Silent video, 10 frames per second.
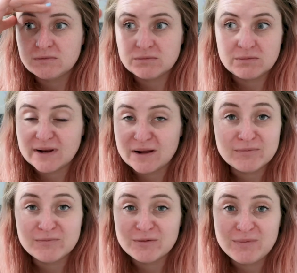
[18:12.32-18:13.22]
when
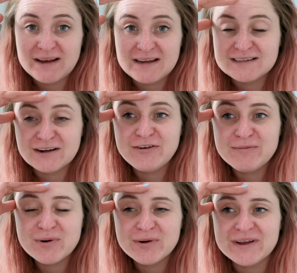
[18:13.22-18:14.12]
I'm completely
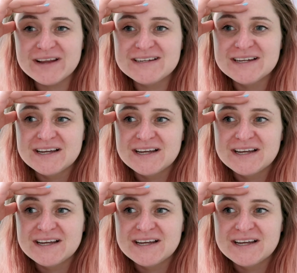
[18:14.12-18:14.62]
self-employed.